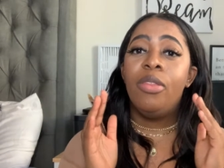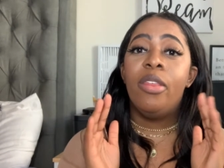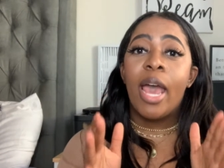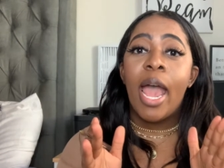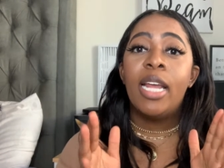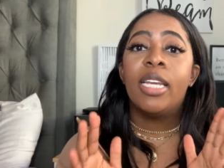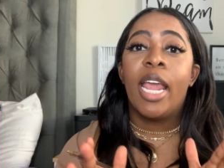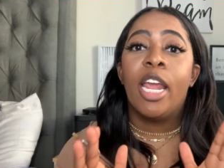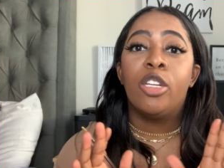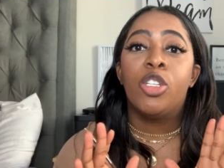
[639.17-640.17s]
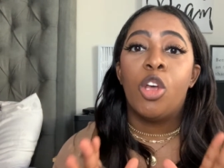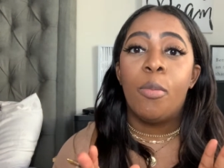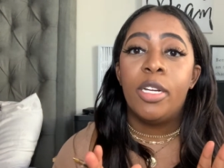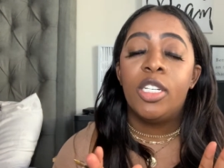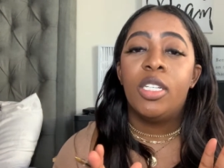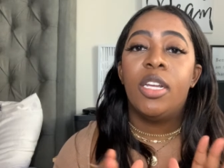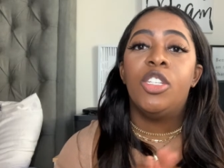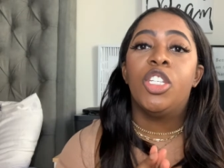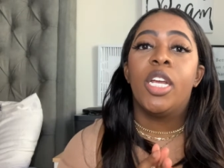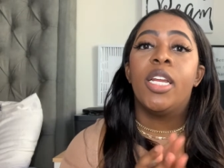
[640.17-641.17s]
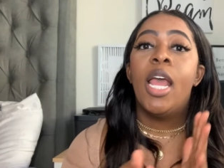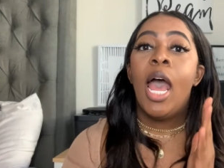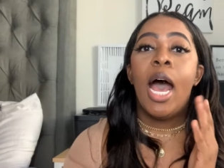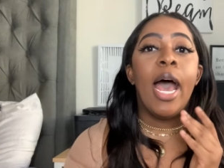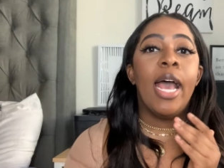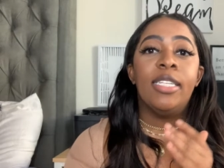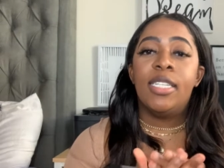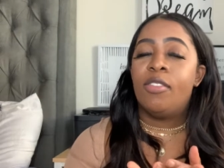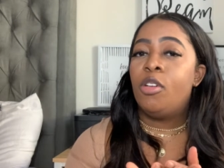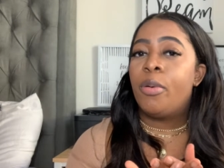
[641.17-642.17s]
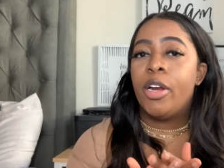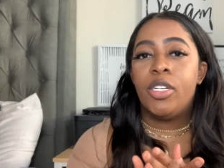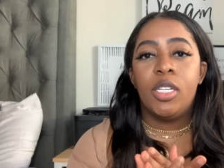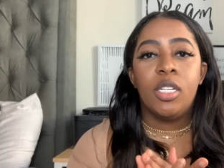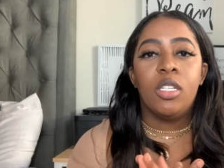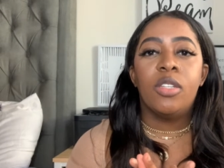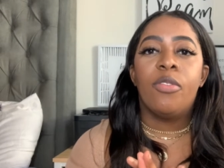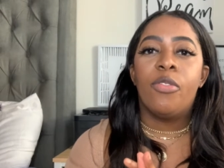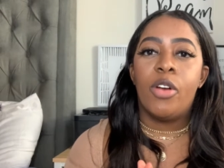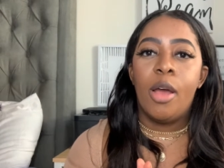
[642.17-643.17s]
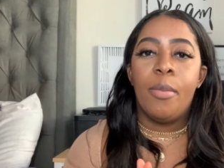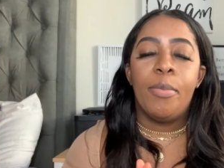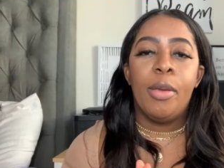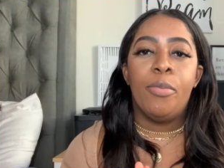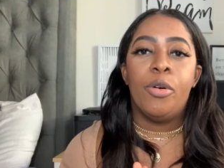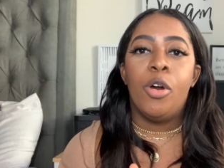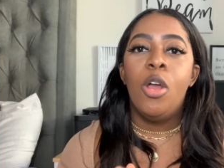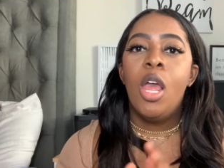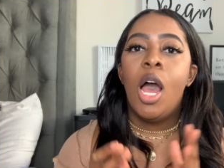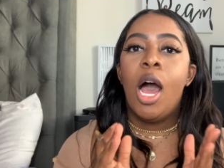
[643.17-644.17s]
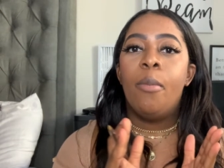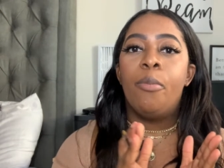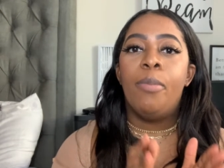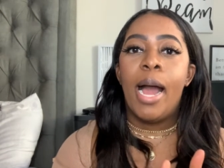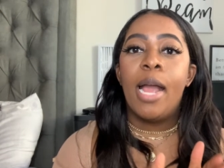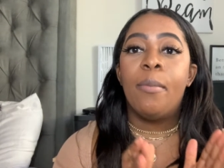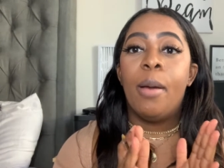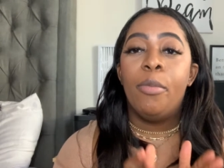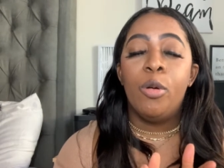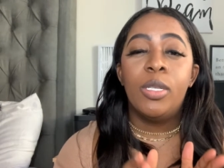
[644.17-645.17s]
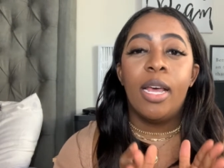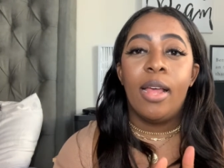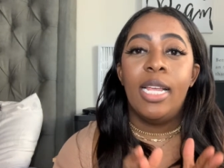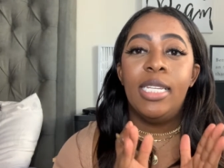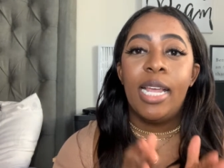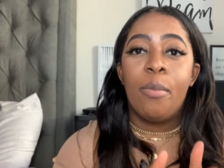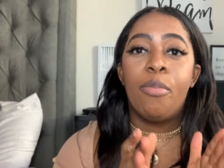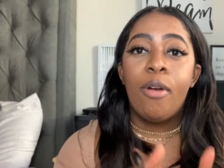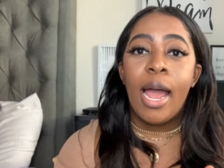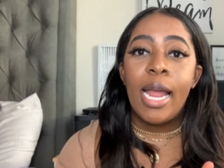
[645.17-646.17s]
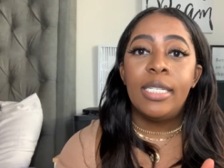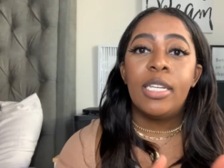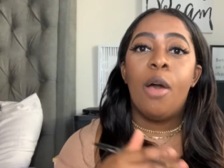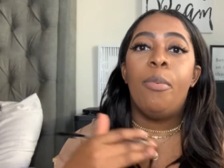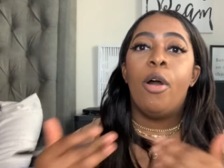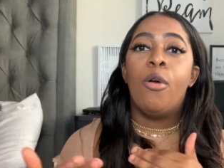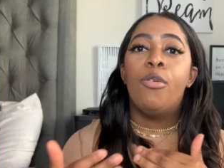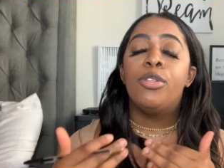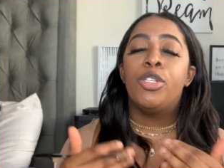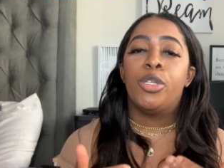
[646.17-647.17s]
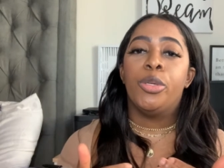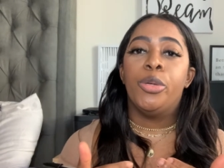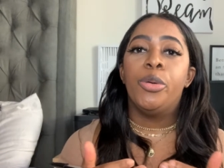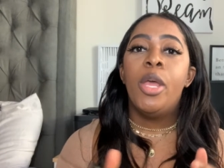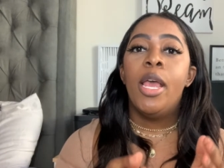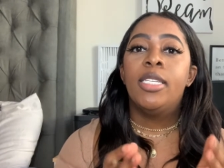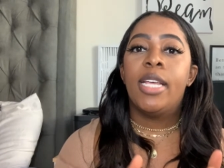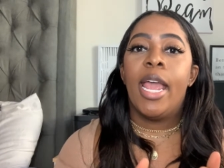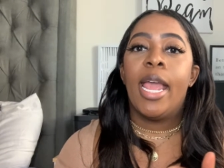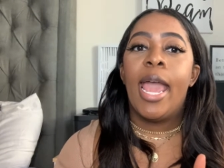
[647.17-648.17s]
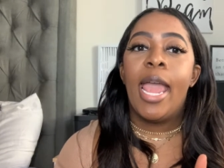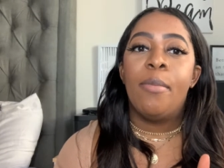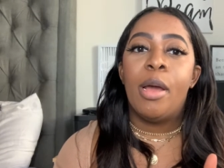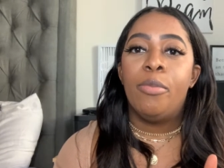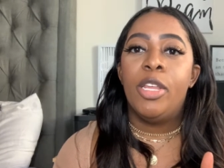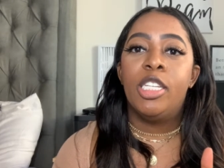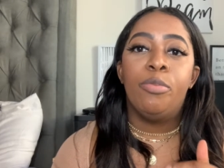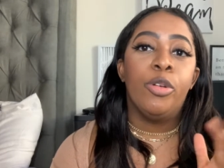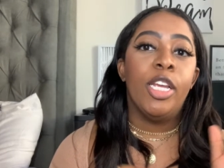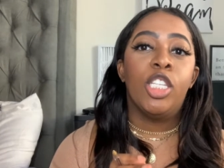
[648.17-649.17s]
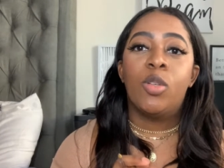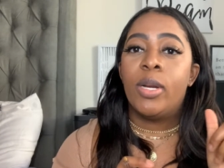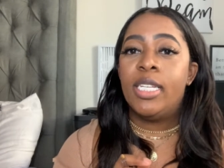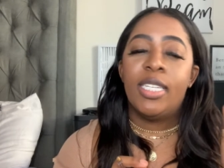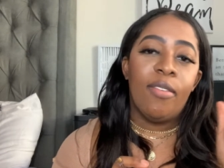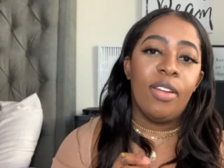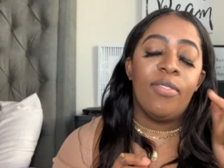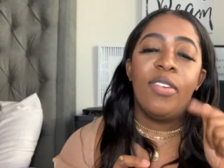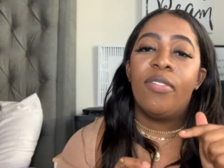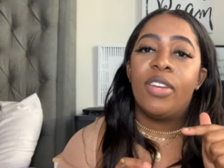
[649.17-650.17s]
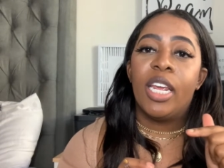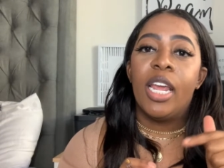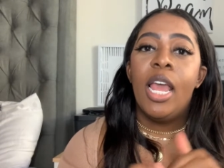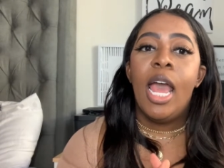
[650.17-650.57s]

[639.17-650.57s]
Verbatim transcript: That gained so much attention. I had several purchases from people um, buying my boots at a set price opposed to saying, hey, my this boot is $27.50.